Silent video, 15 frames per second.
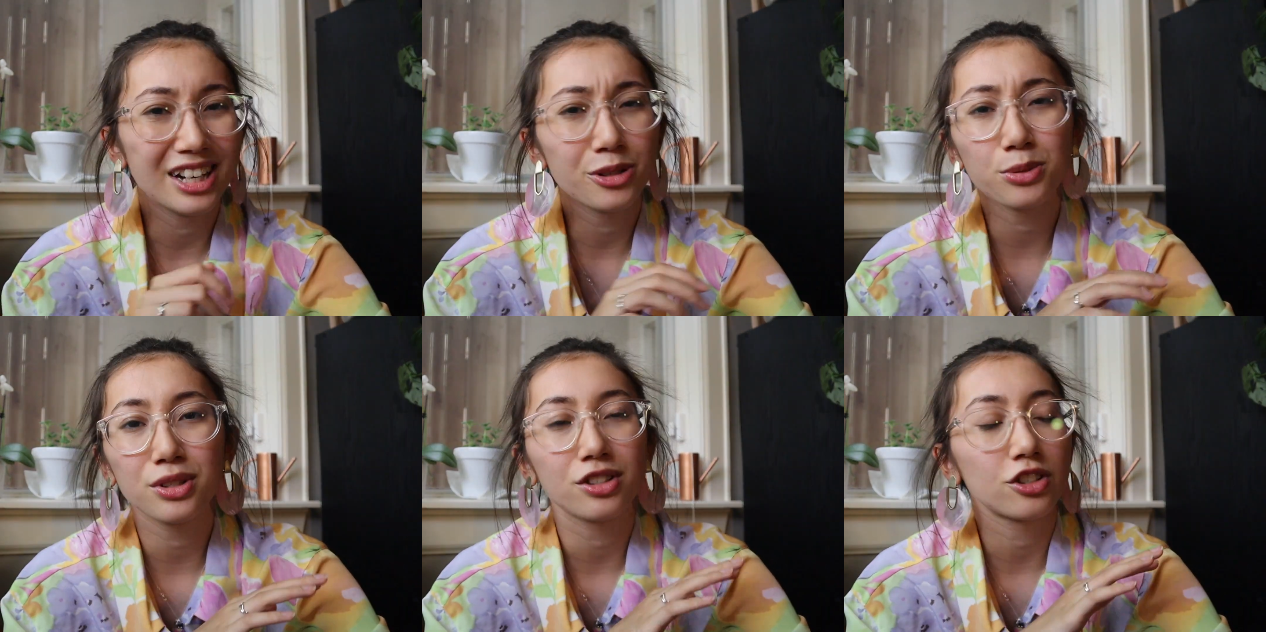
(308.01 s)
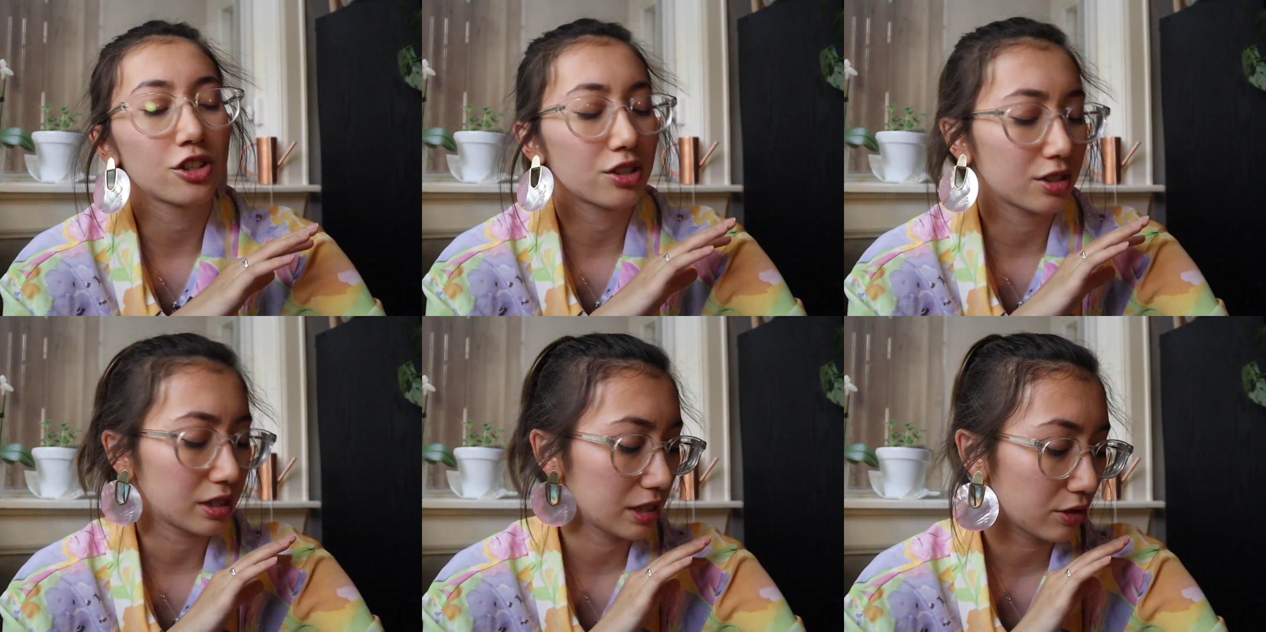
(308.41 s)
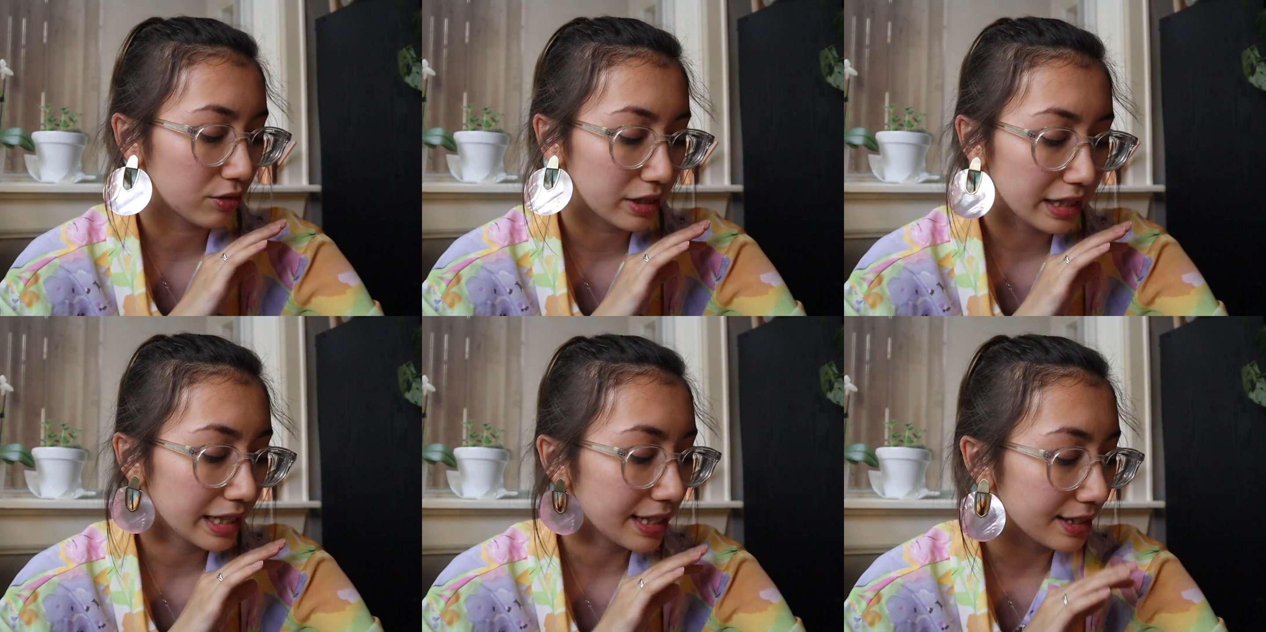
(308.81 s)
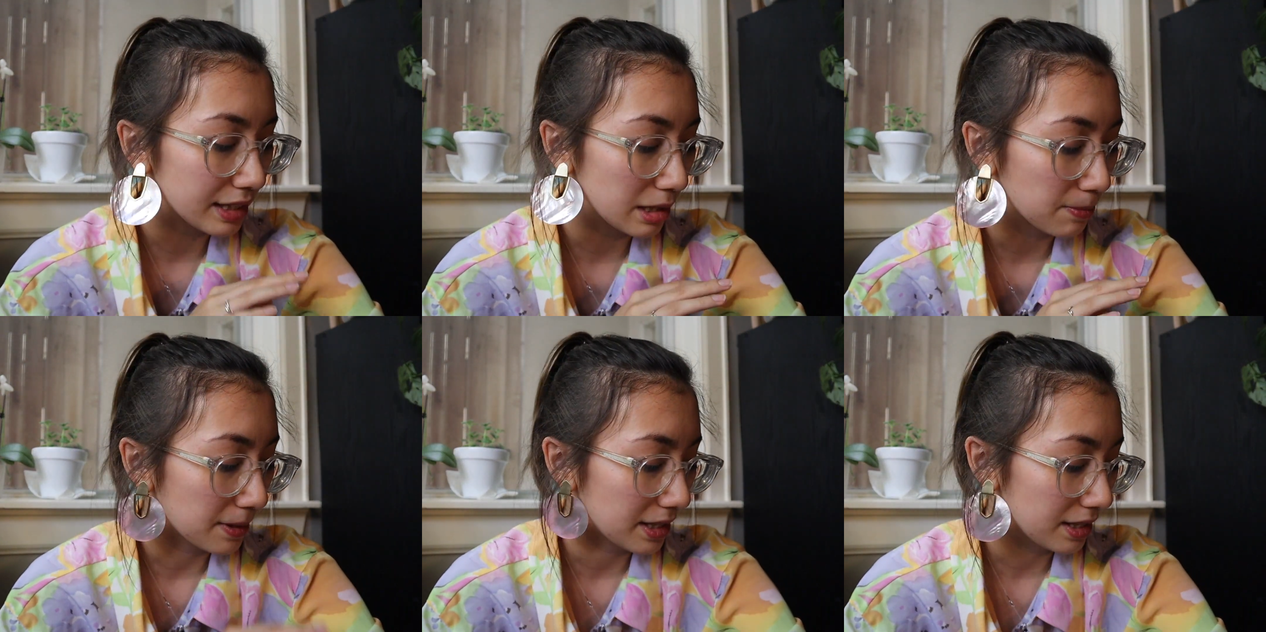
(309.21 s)
and it was just a really
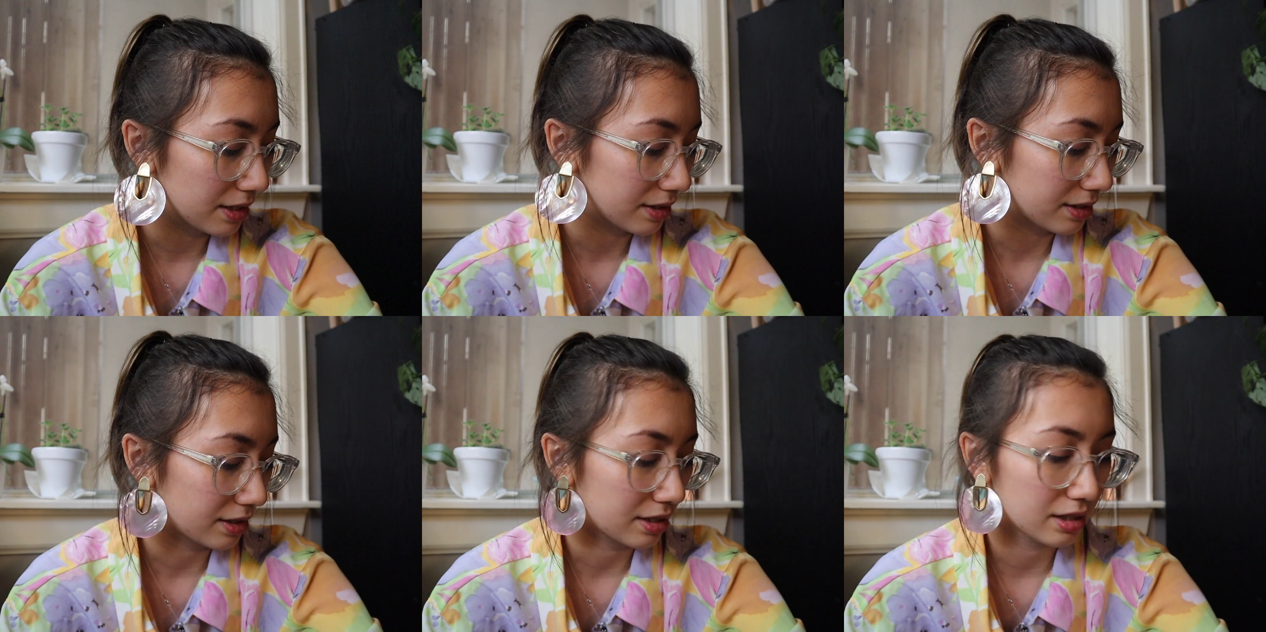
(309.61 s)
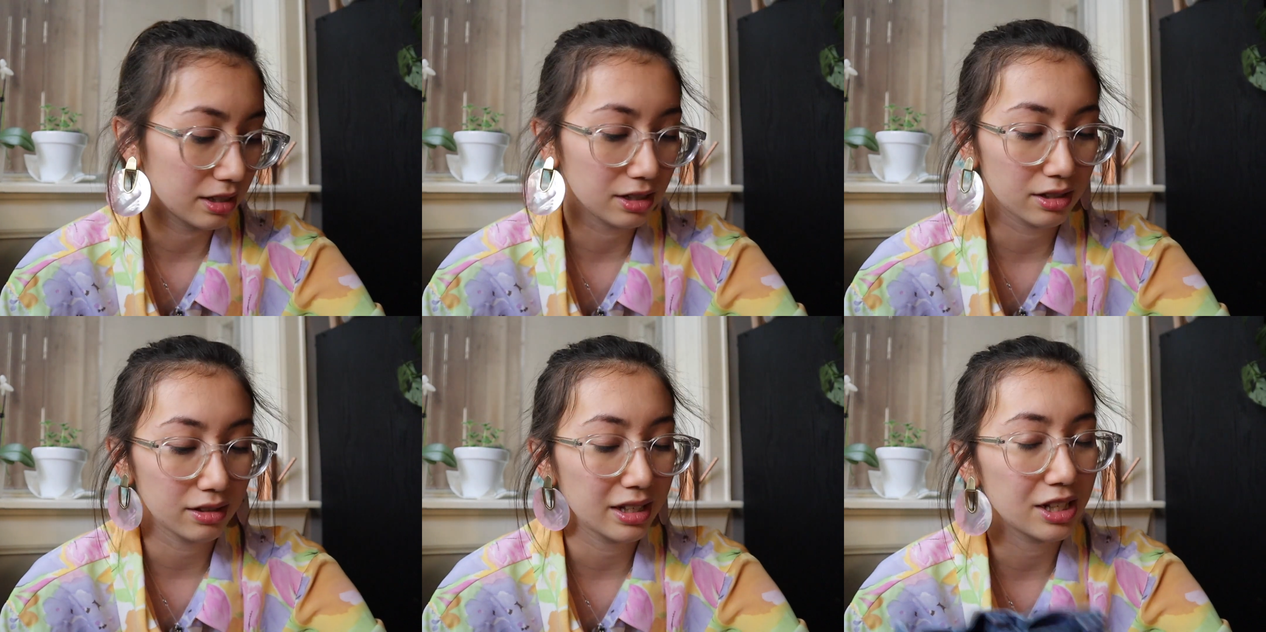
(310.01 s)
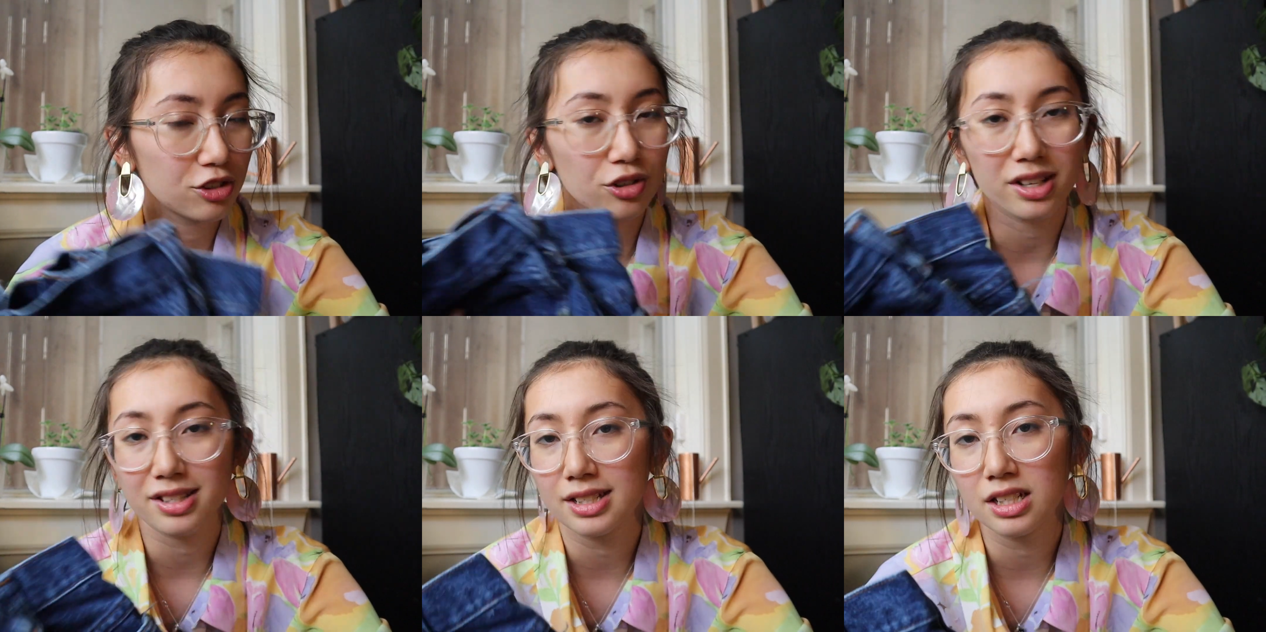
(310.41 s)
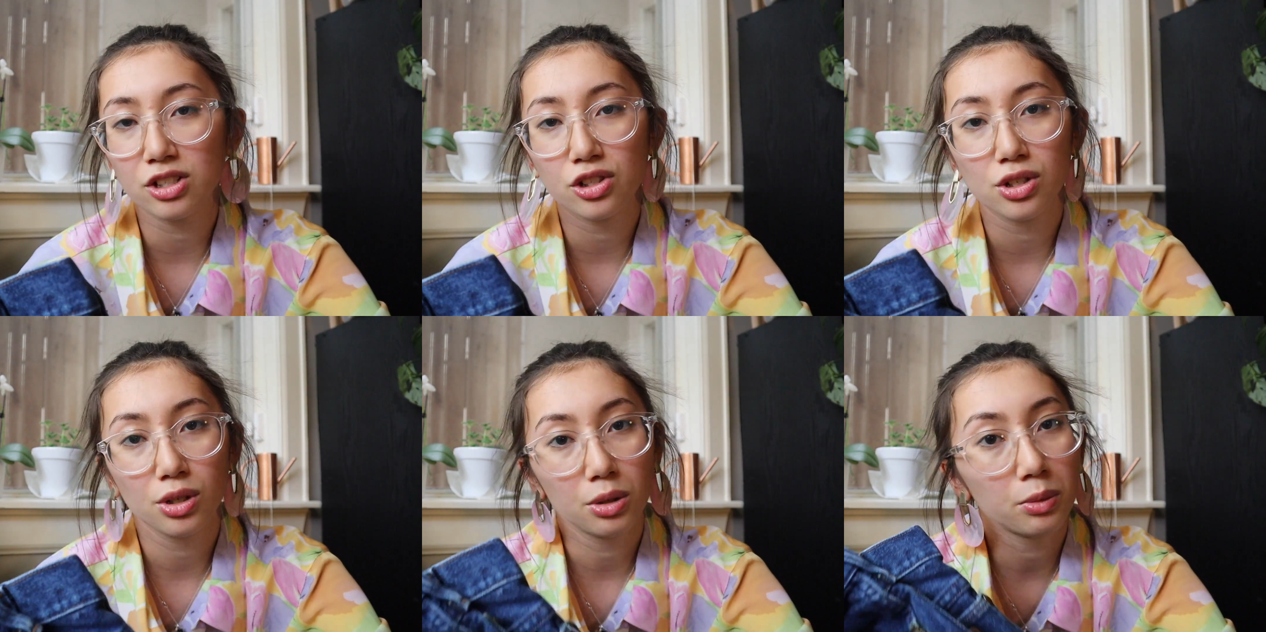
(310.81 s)
easy piece to get dressed
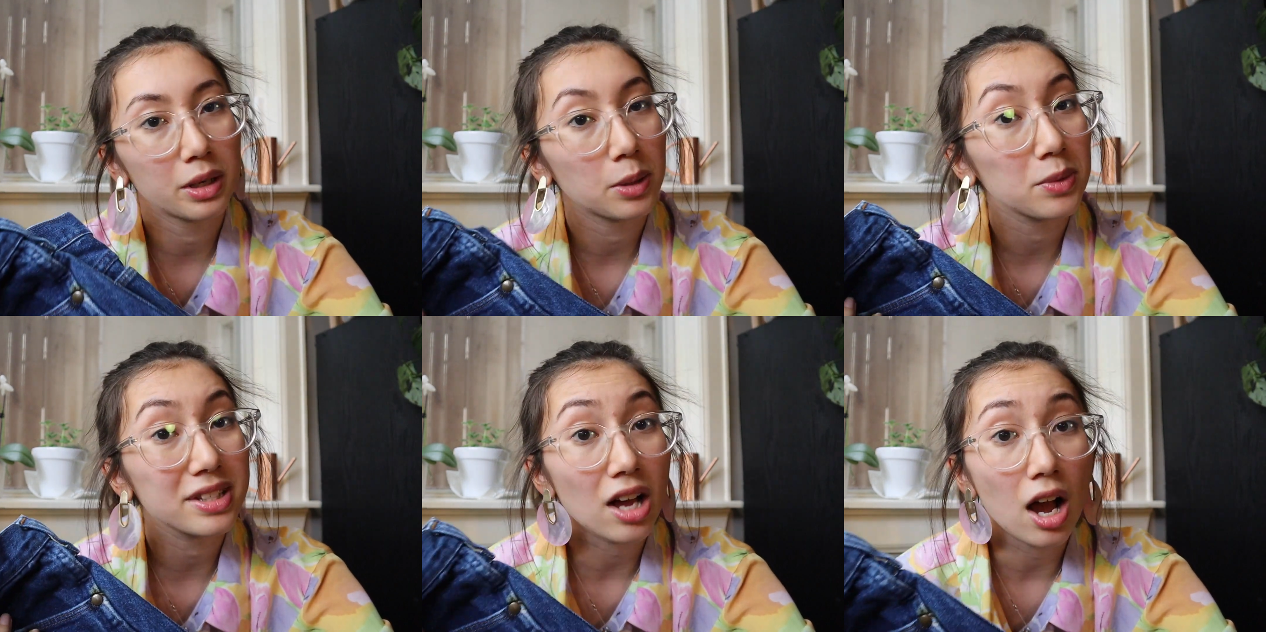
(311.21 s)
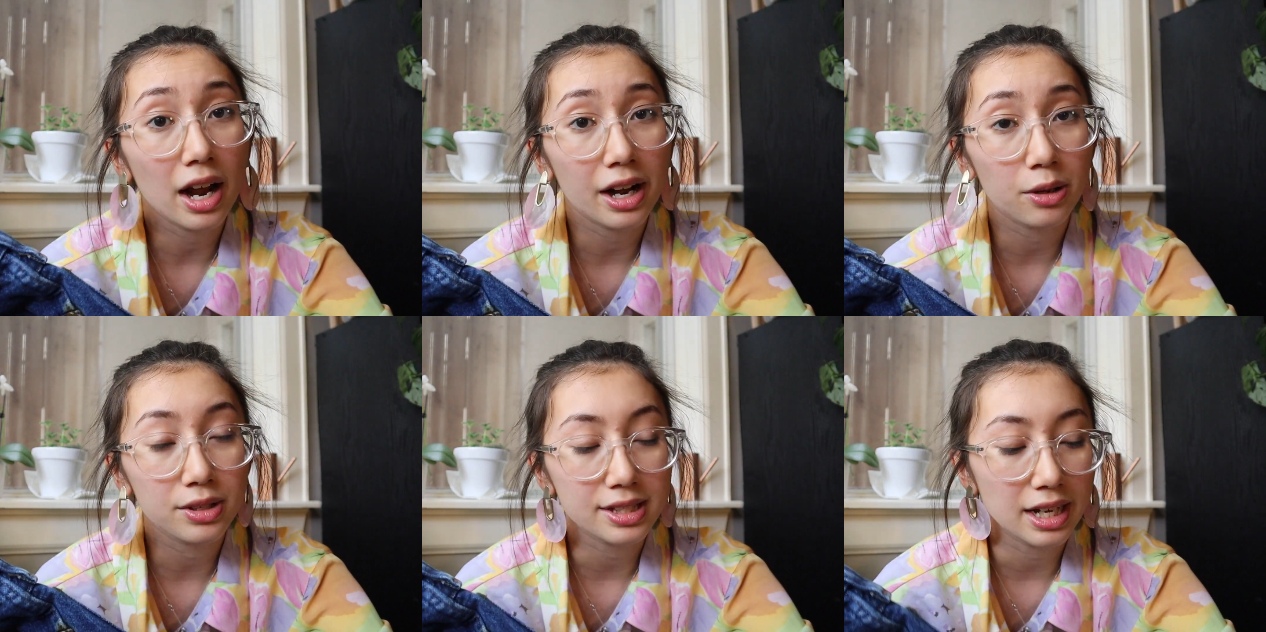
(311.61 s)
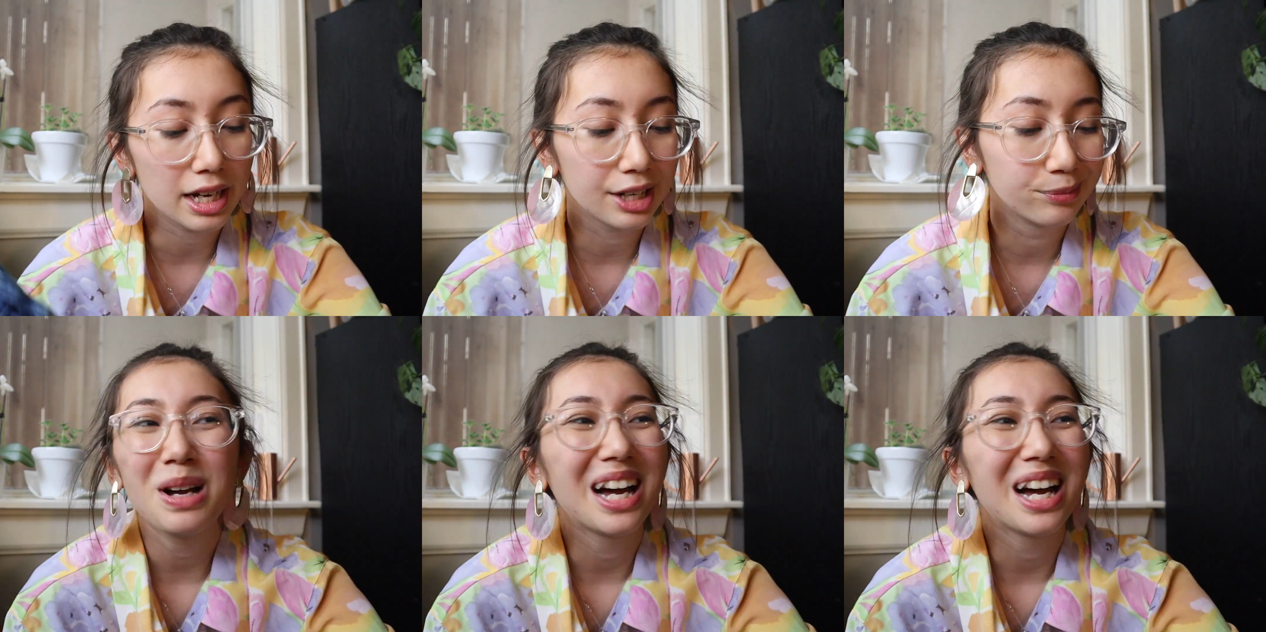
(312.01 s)
into when it was hot outside.